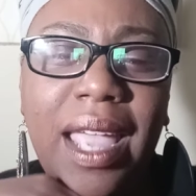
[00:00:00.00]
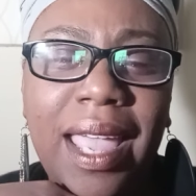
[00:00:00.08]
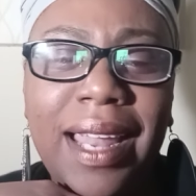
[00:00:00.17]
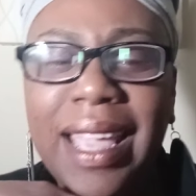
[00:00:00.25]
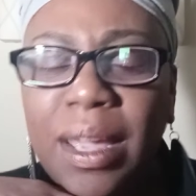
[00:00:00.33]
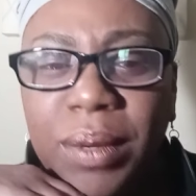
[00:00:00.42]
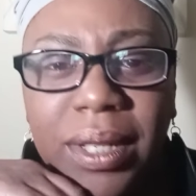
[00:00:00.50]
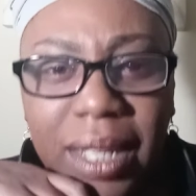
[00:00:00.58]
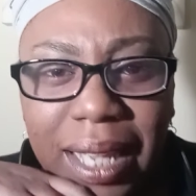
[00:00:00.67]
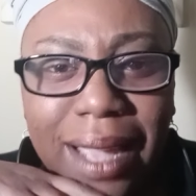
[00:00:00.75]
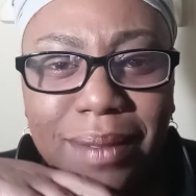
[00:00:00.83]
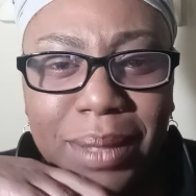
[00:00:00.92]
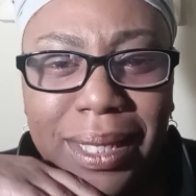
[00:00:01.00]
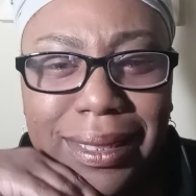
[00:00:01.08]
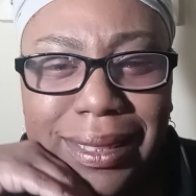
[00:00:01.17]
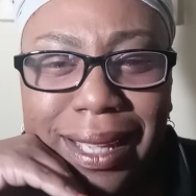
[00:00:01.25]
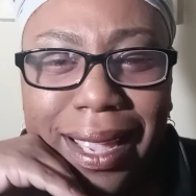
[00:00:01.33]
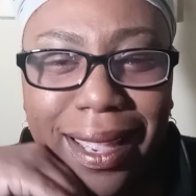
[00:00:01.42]
And he would look at me
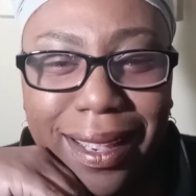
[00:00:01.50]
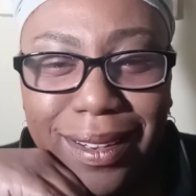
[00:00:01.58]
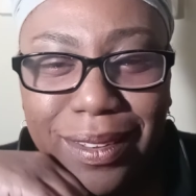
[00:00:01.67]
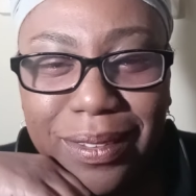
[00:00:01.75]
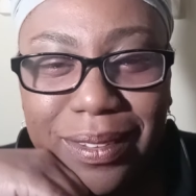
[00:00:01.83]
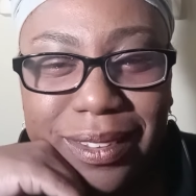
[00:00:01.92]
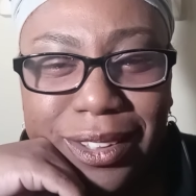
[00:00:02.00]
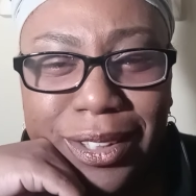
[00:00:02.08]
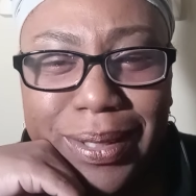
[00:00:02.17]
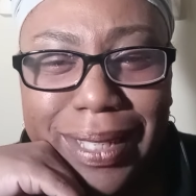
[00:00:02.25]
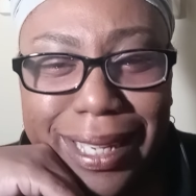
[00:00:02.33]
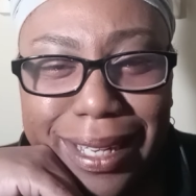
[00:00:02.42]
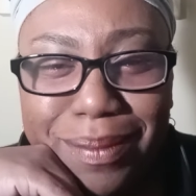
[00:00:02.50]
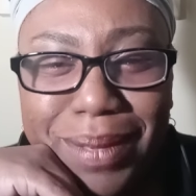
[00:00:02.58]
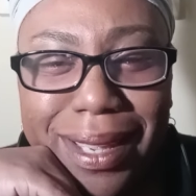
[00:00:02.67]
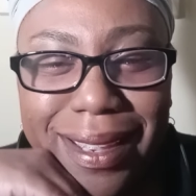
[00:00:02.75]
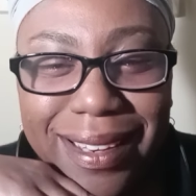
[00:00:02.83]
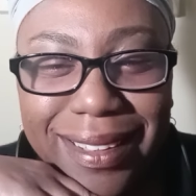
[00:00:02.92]
and say, "Are you kidding
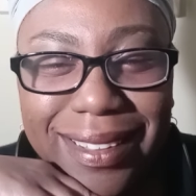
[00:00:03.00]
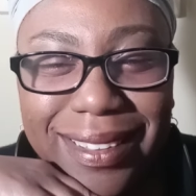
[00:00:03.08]
me?"